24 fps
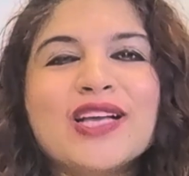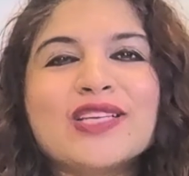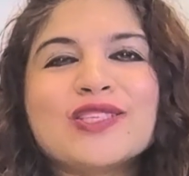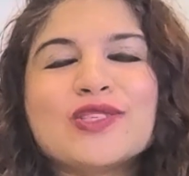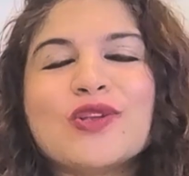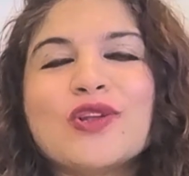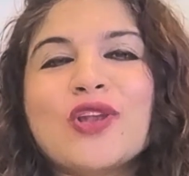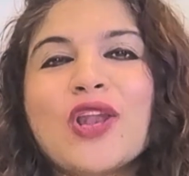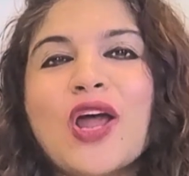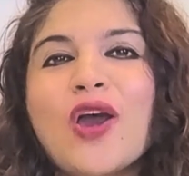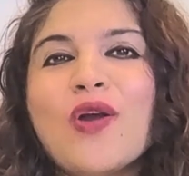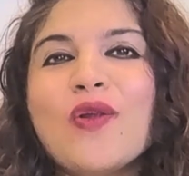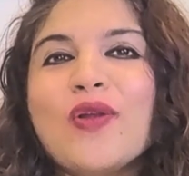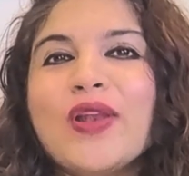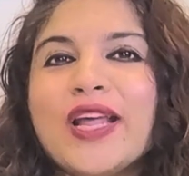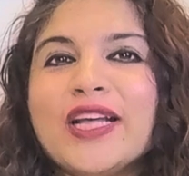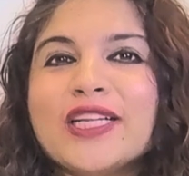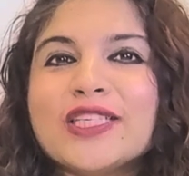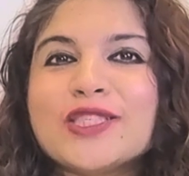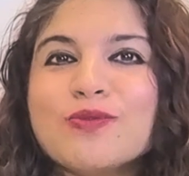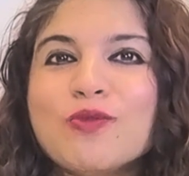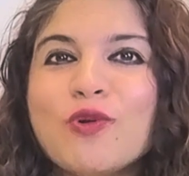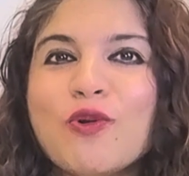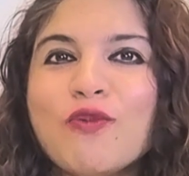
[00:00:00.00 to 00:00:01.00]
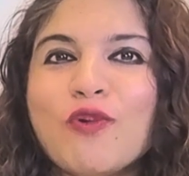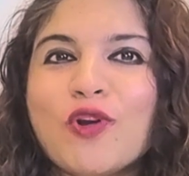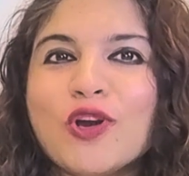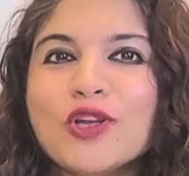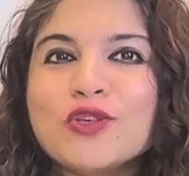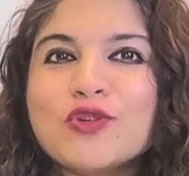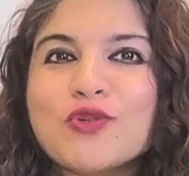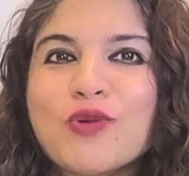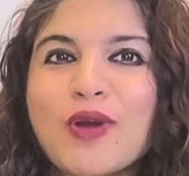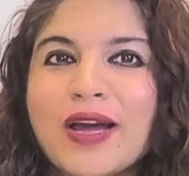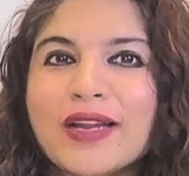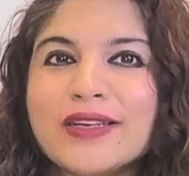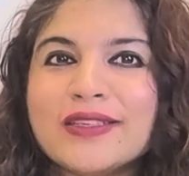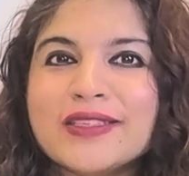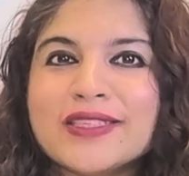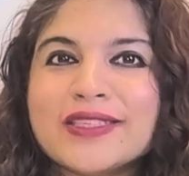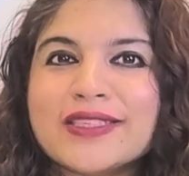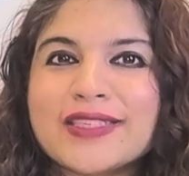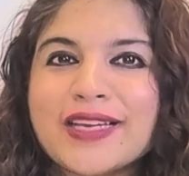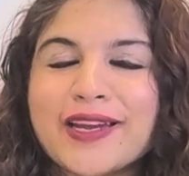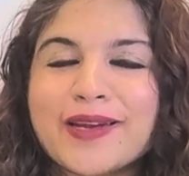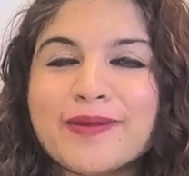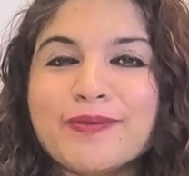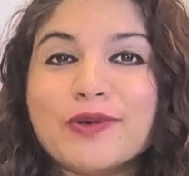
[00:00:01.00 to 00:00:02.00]
so now let's move on to
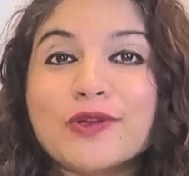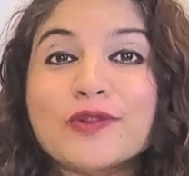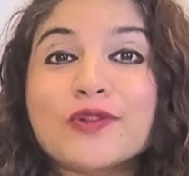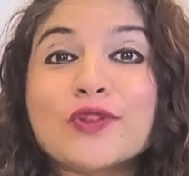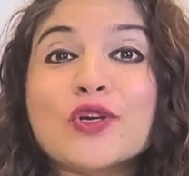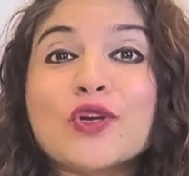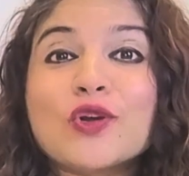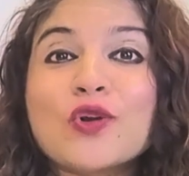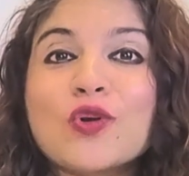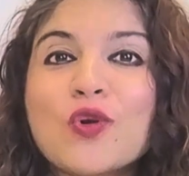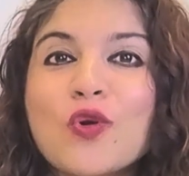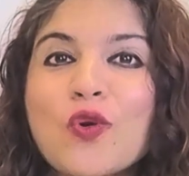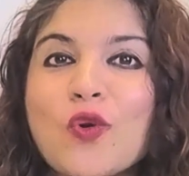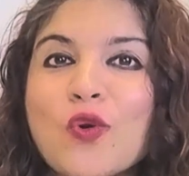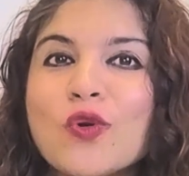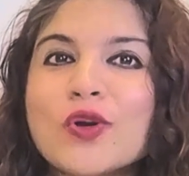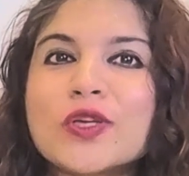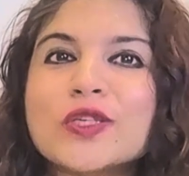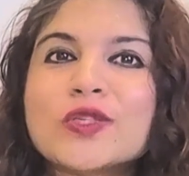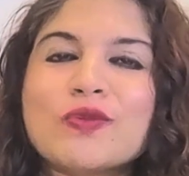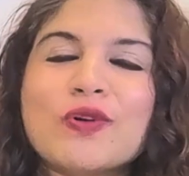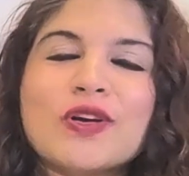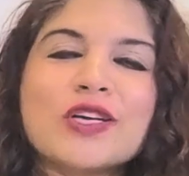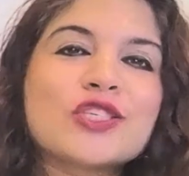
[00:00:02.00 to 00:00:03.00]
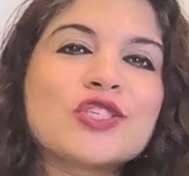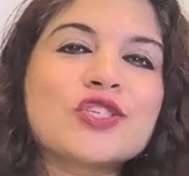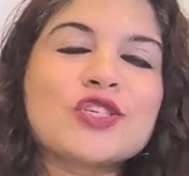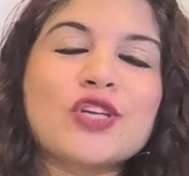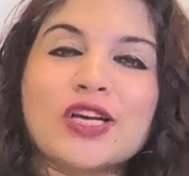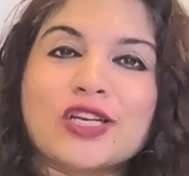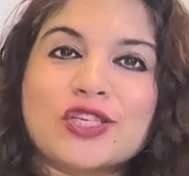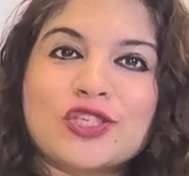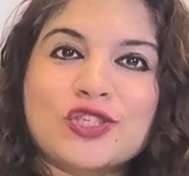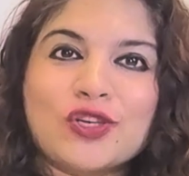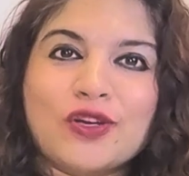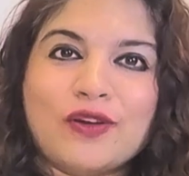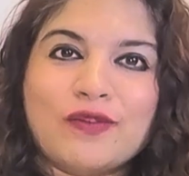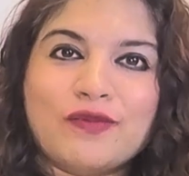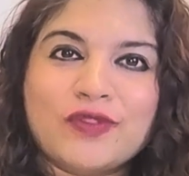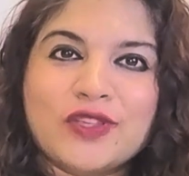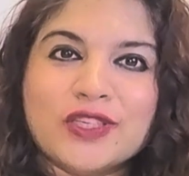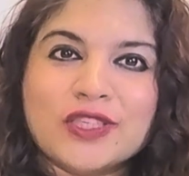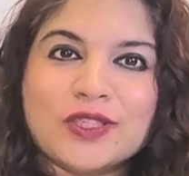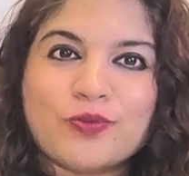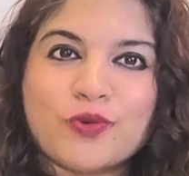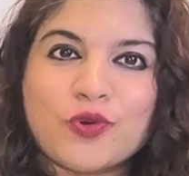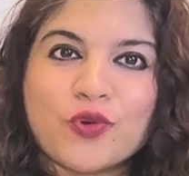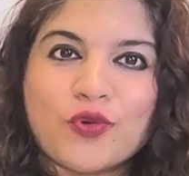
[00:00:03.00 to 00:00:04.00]
understand about the coursework structure of
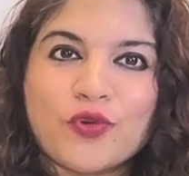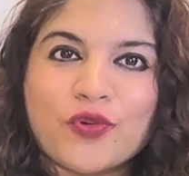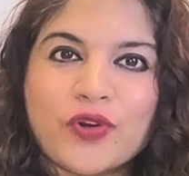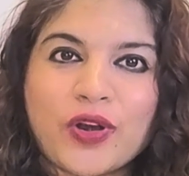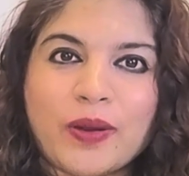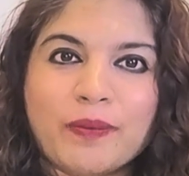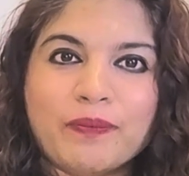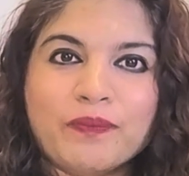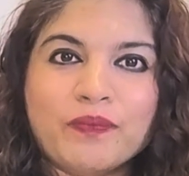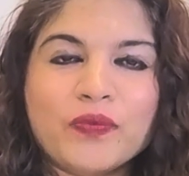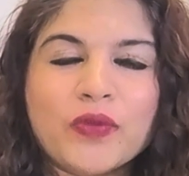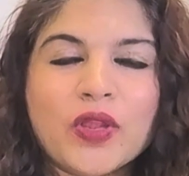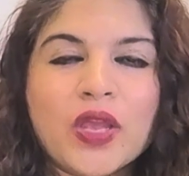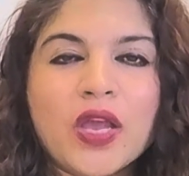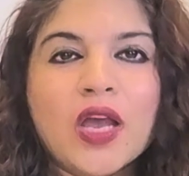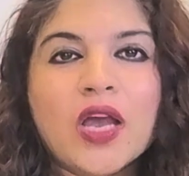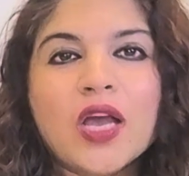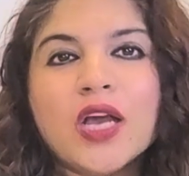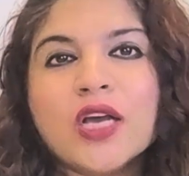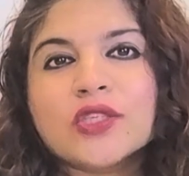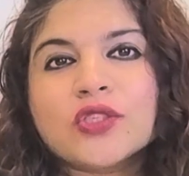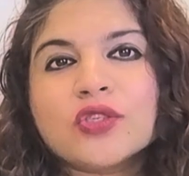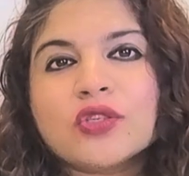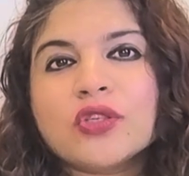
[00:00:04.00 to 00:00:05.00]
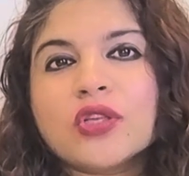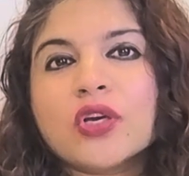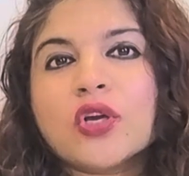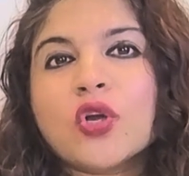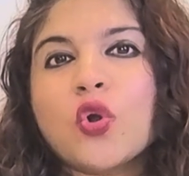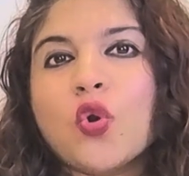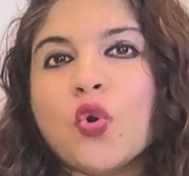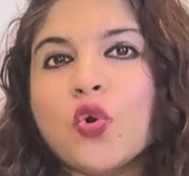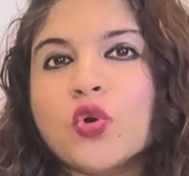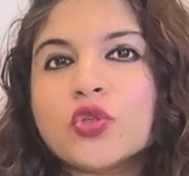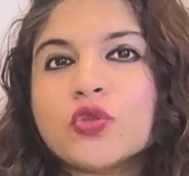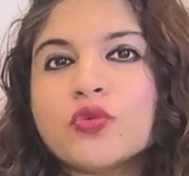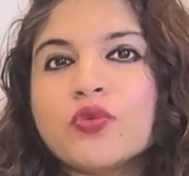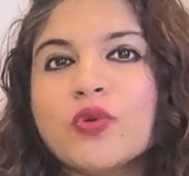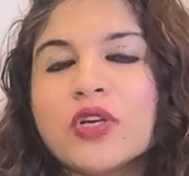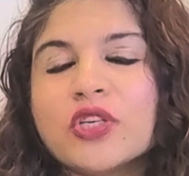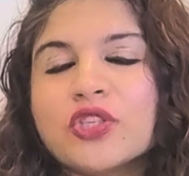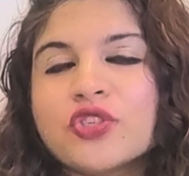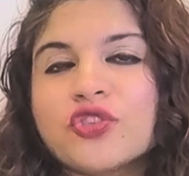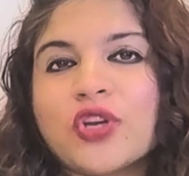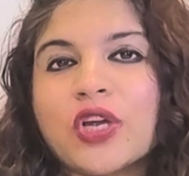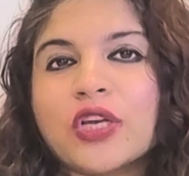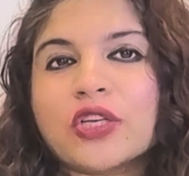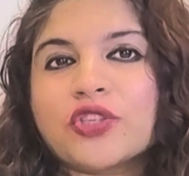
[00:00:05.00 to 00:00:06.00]
this program so the
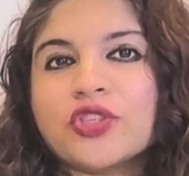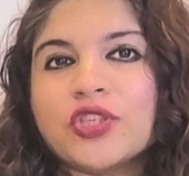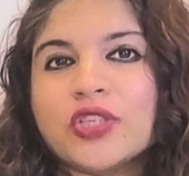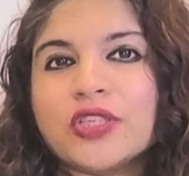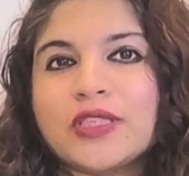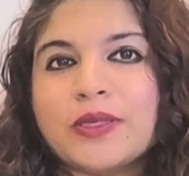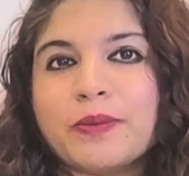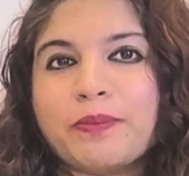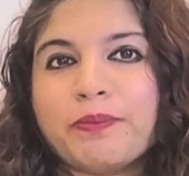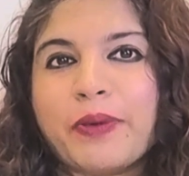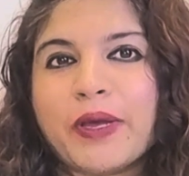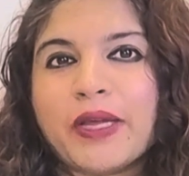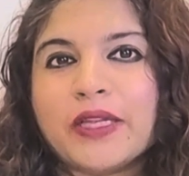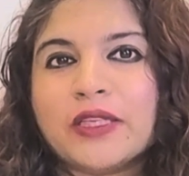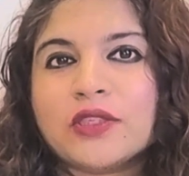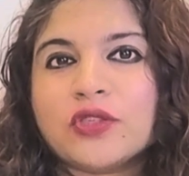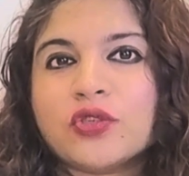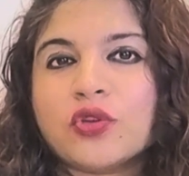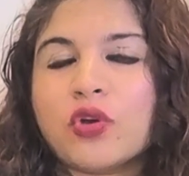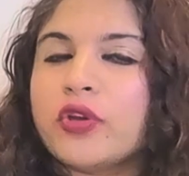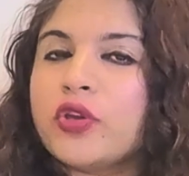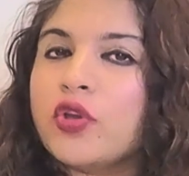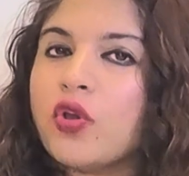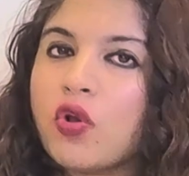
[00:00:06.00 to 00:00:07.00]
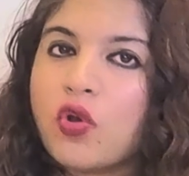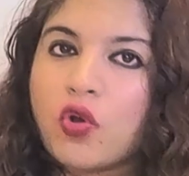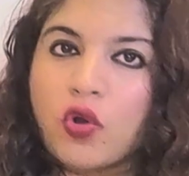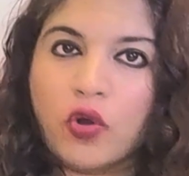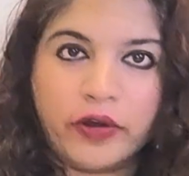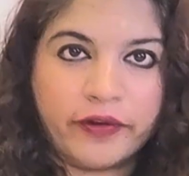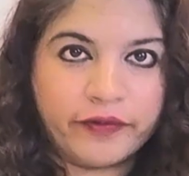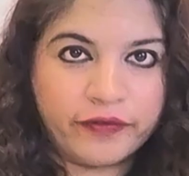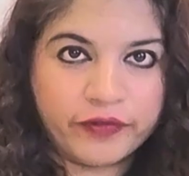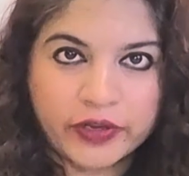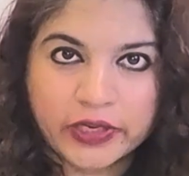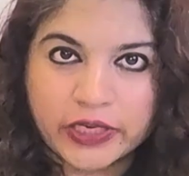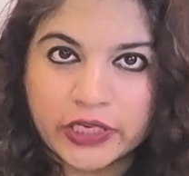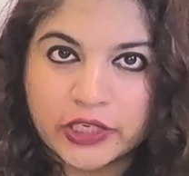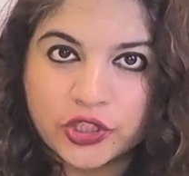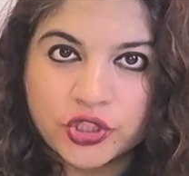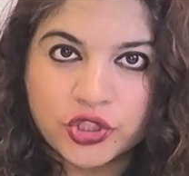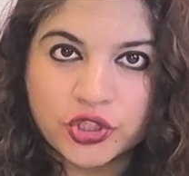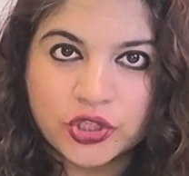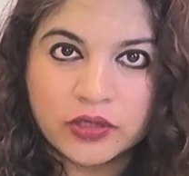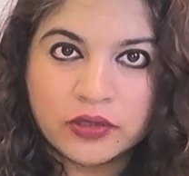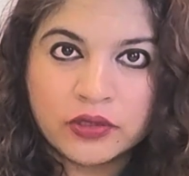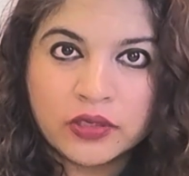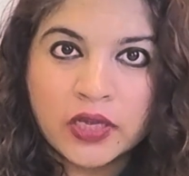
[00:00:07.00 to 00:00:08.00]
coursework structure depends on your
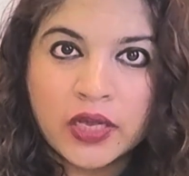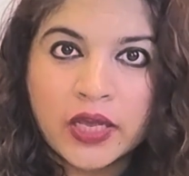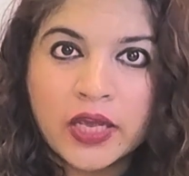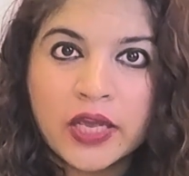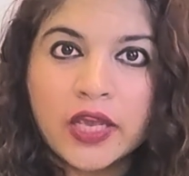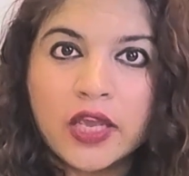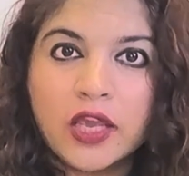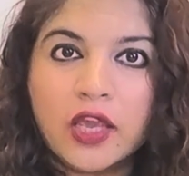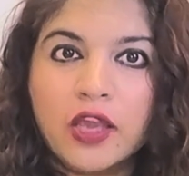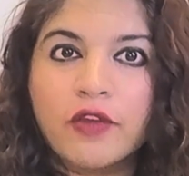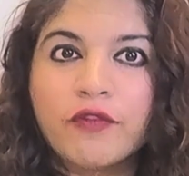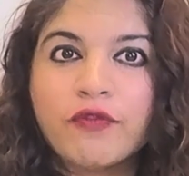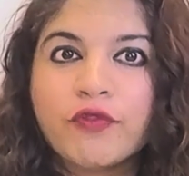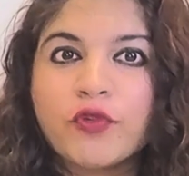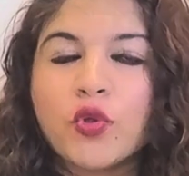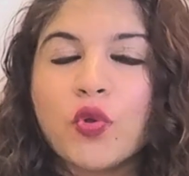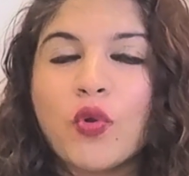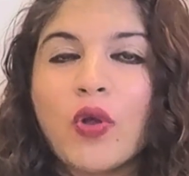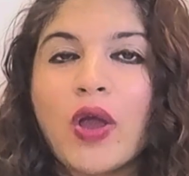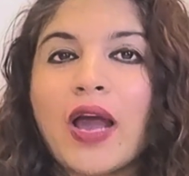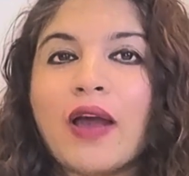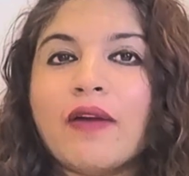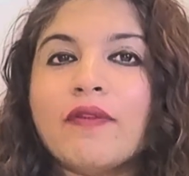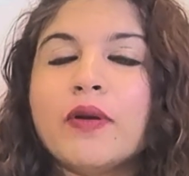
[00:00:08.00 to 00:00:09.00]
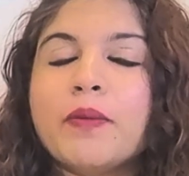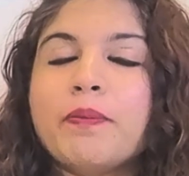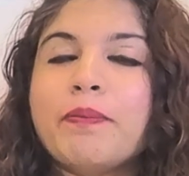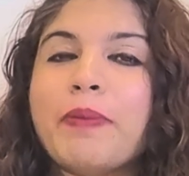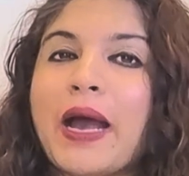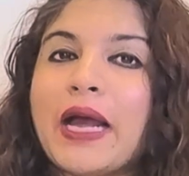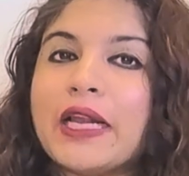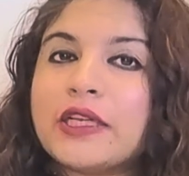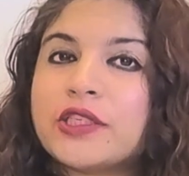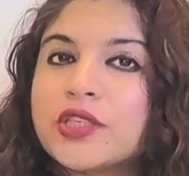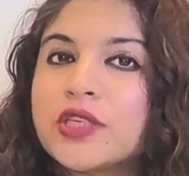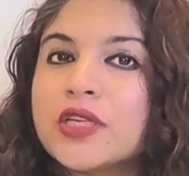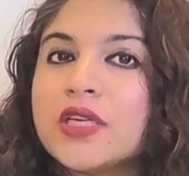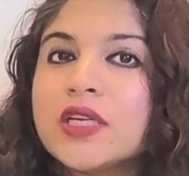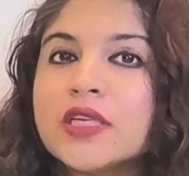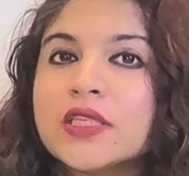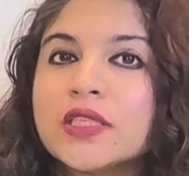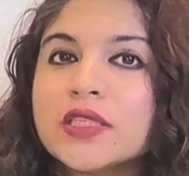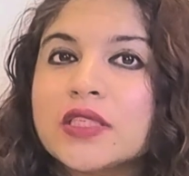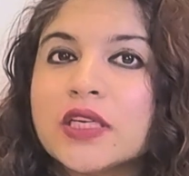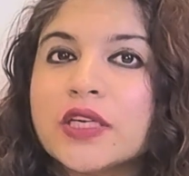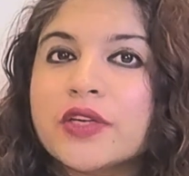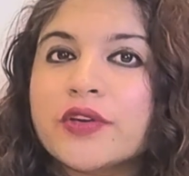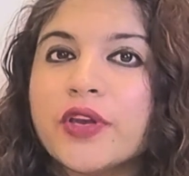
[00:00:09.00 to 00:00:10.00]
qualification if you have a
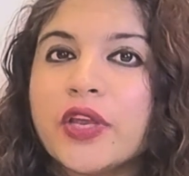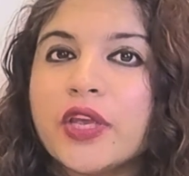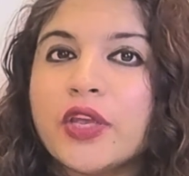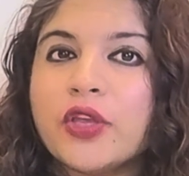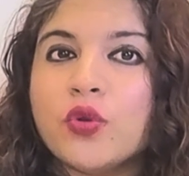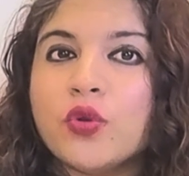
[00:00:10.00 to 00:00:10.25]
bachelor's degree,